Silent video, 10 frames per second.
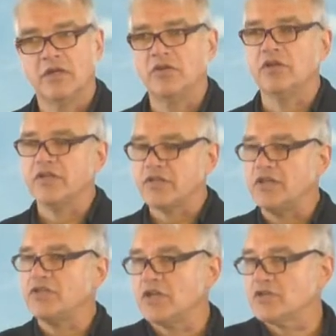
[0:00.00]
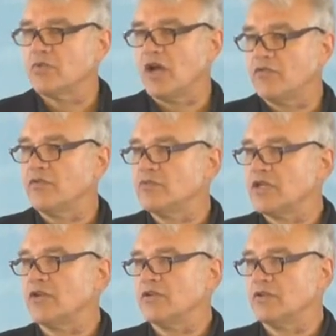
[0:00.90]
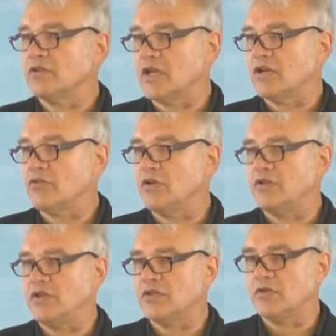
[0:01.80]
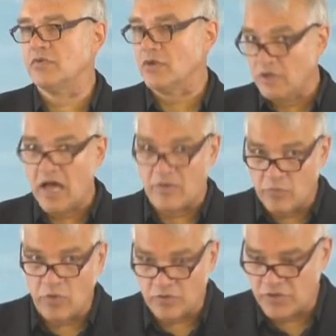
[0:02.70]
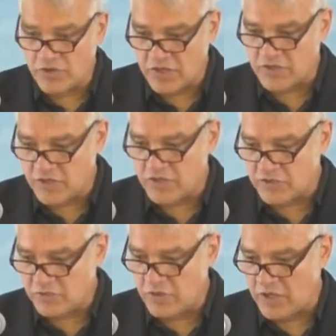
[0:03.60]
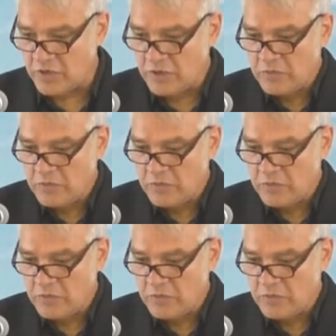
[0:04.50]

In the list I just read from 2 Corinthians, there were a lot more than just these 3.